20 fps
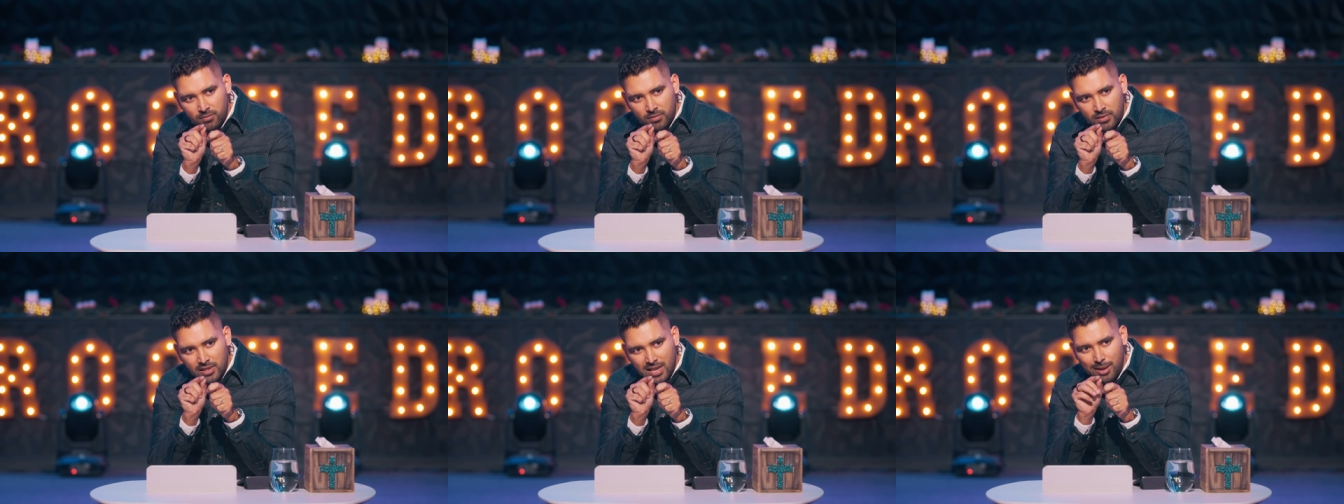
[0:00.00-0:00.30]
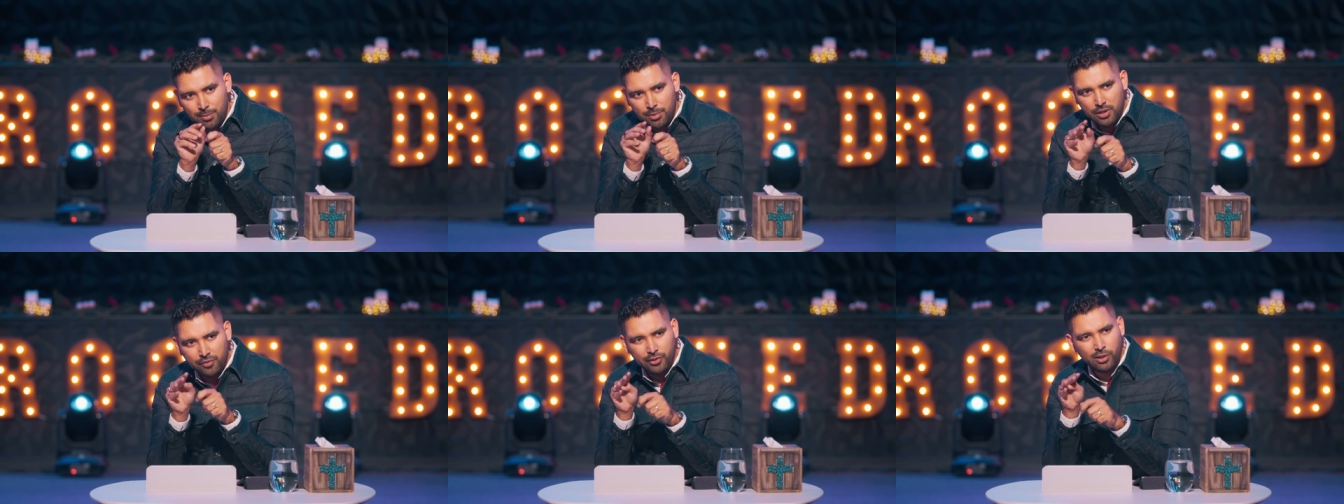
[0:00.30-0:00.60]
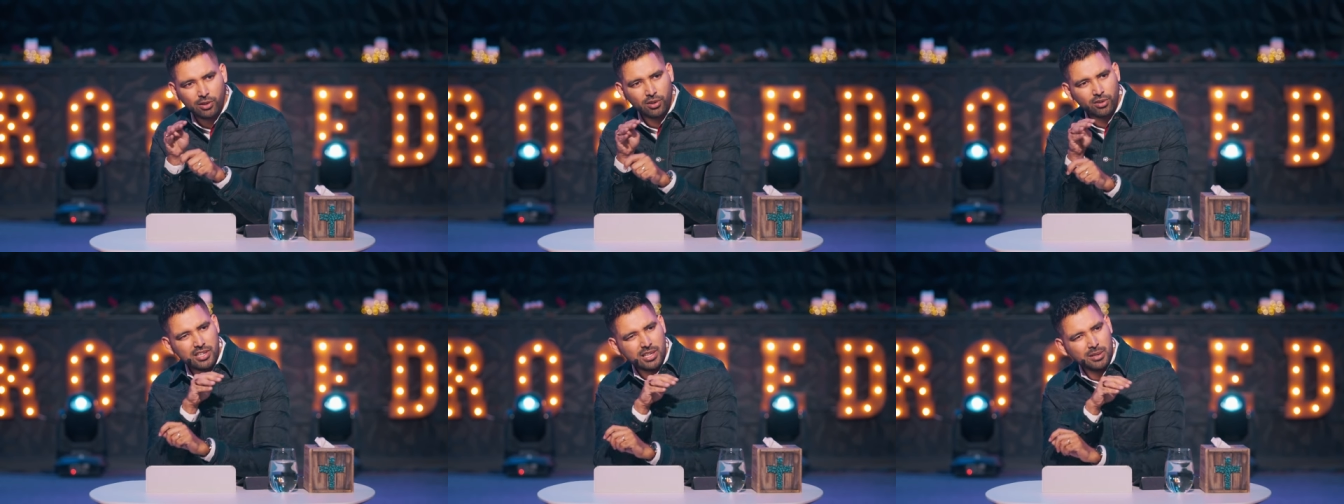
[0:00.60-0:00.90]
How many of you
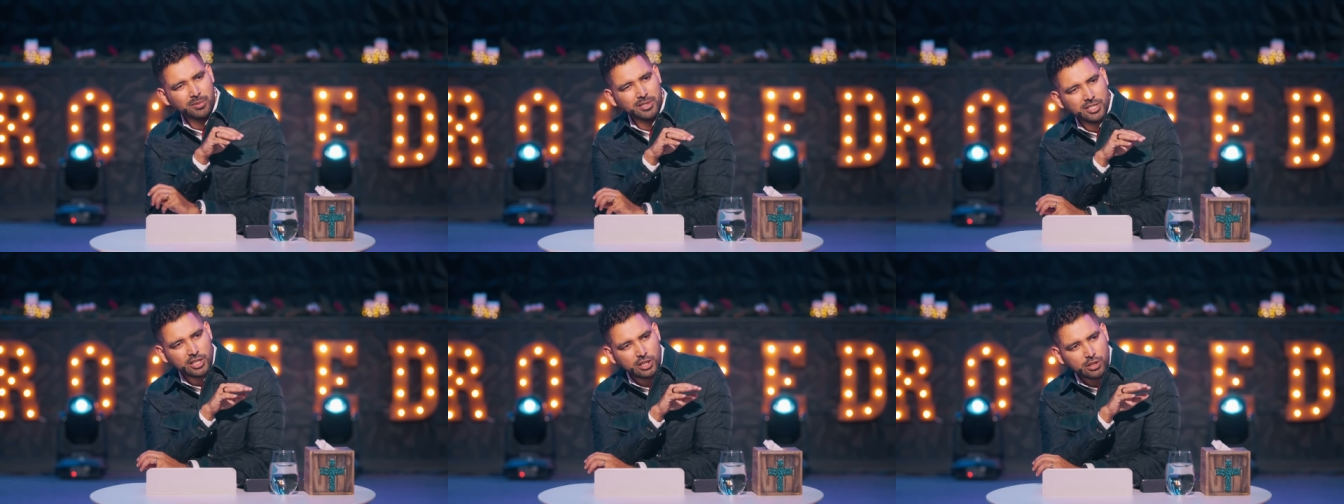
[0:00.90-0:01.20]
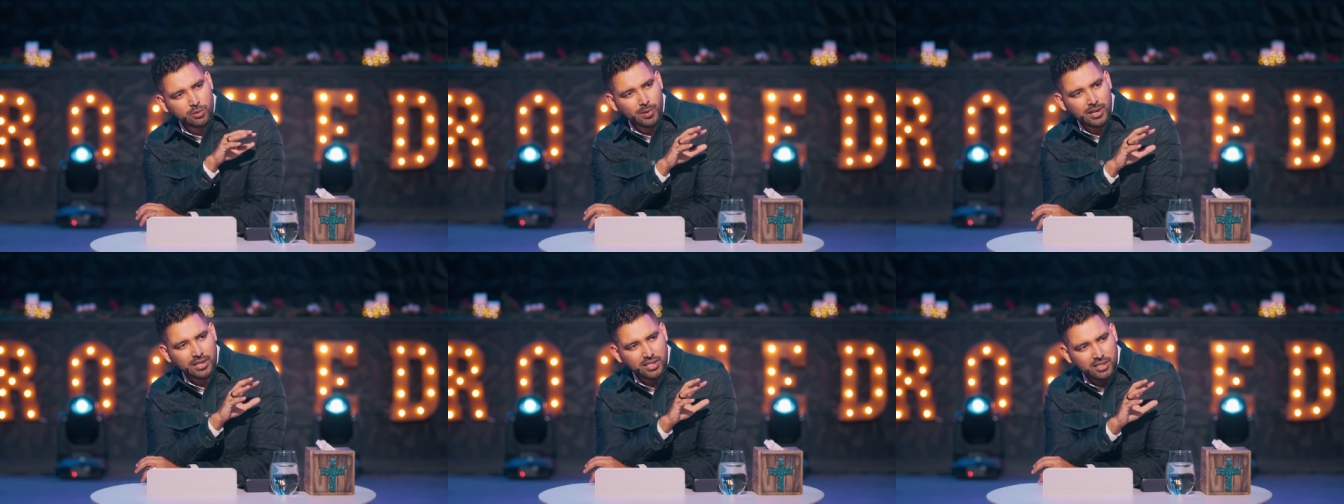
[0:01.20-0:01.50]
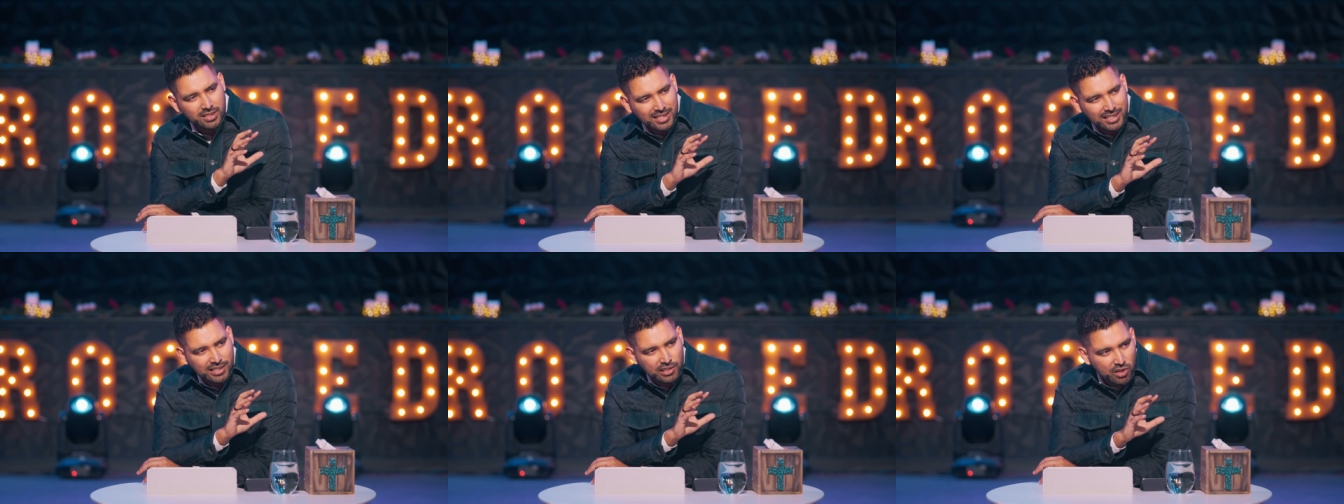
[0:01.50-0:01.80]
know demons are smarter
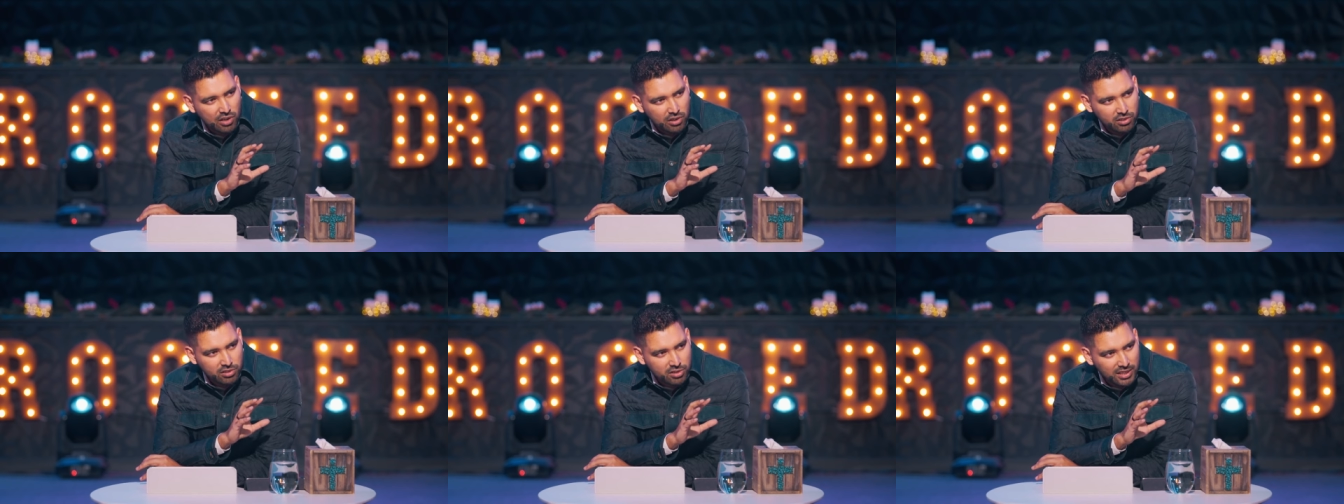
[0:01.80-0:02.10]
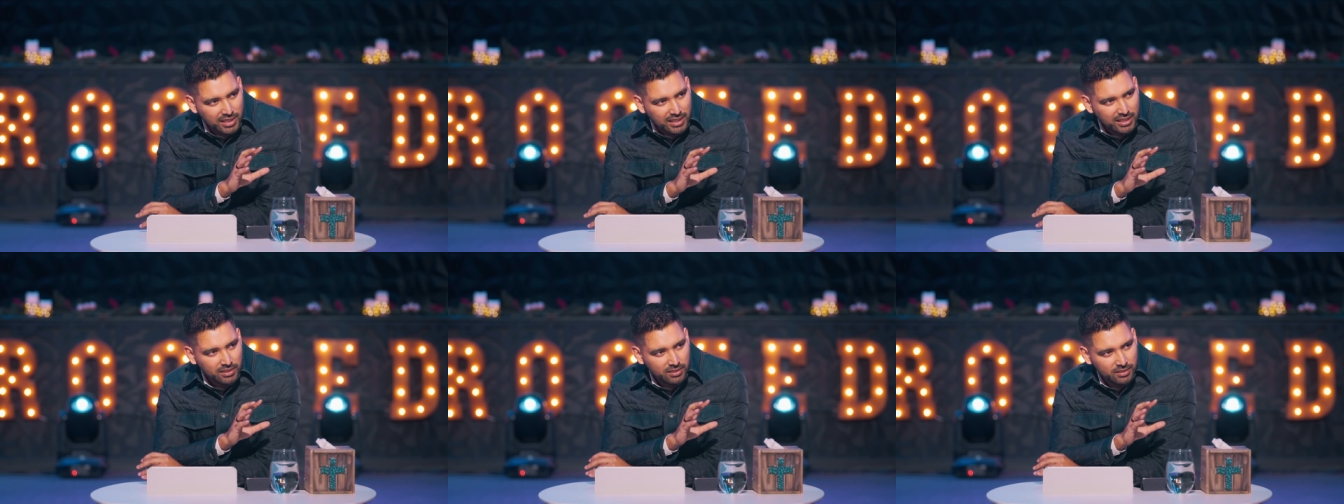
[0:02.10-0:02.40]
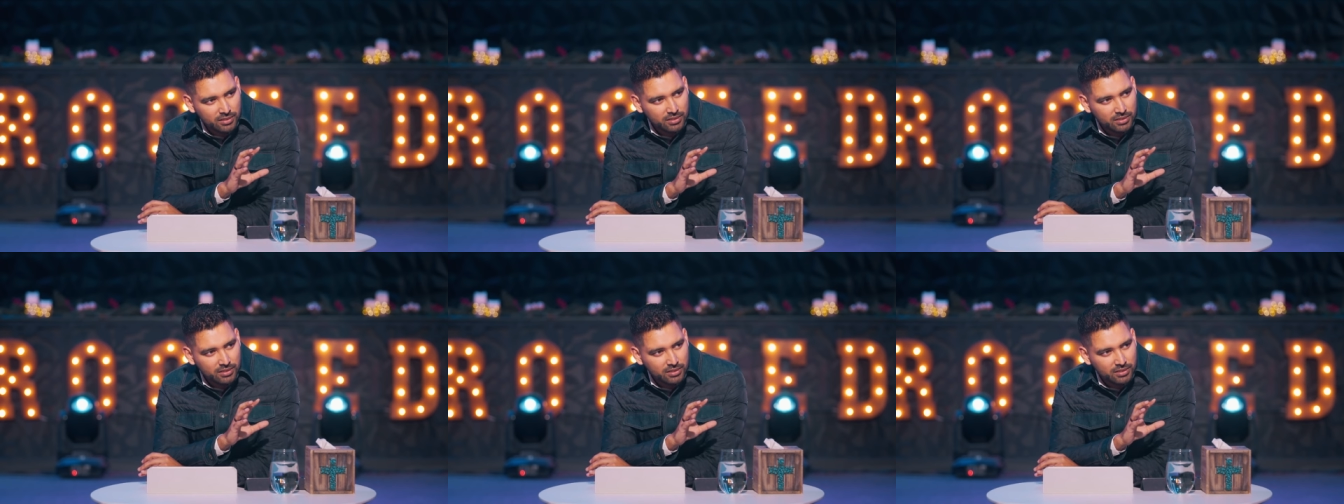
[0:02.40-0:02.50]
than dogs, right?